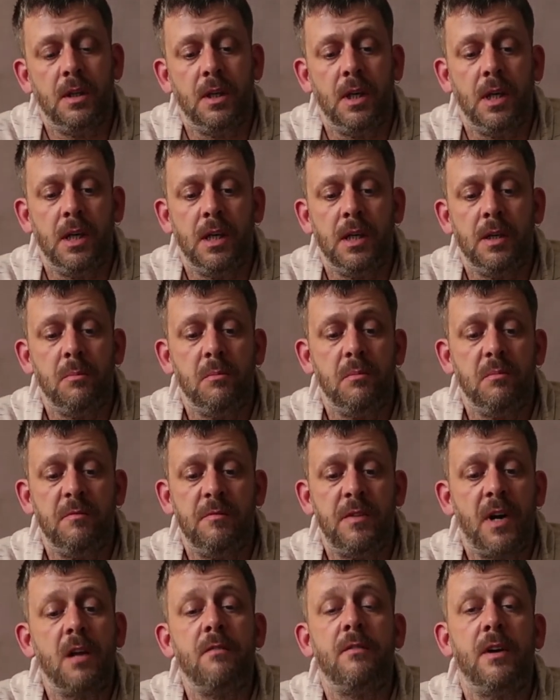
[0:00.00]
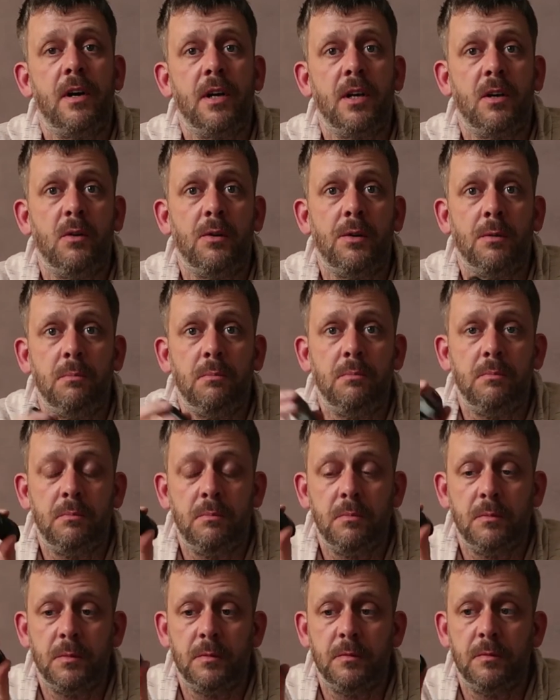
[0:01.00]
Very, very good.
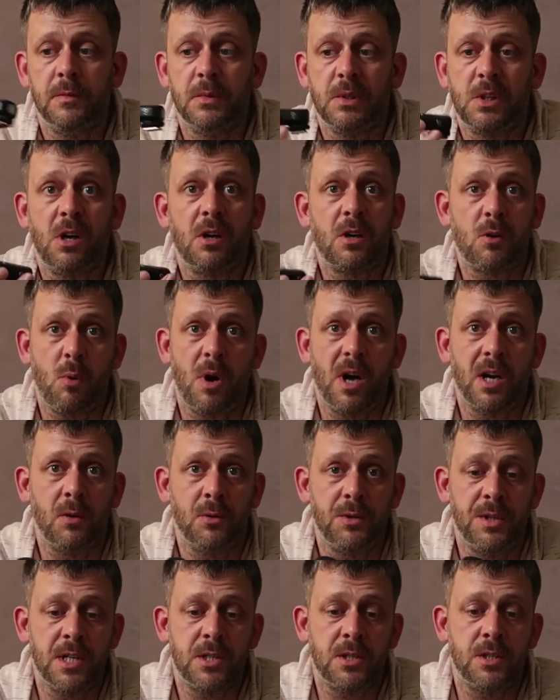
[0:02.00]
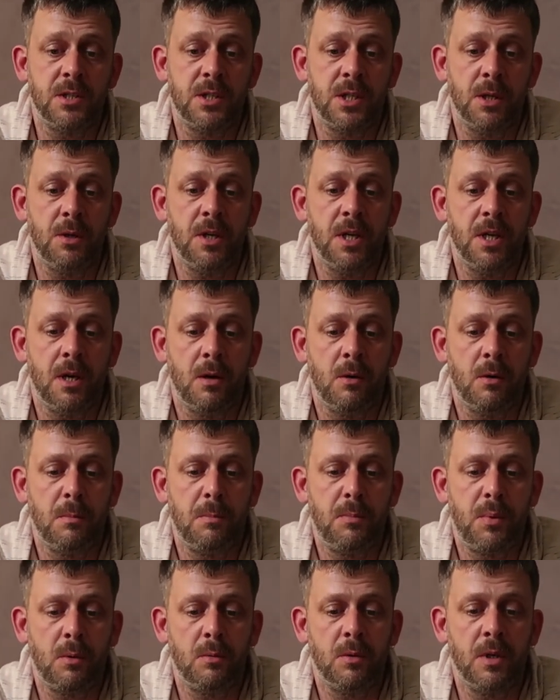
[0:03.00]
Got quite a good distance to it. You
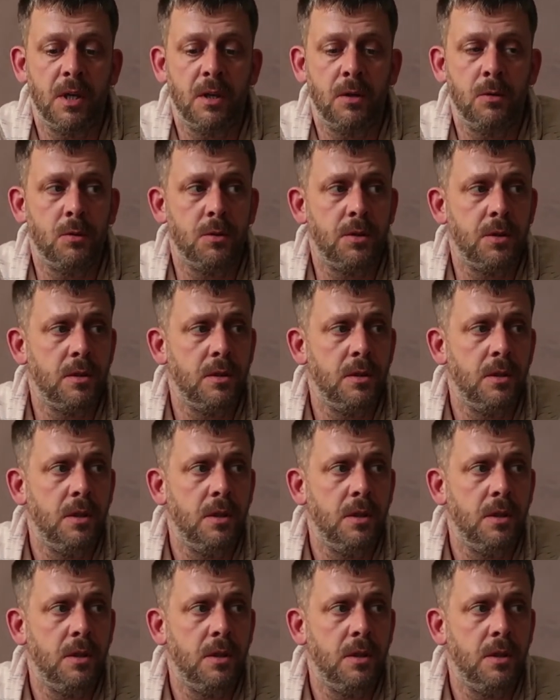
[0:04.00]
know, probably a good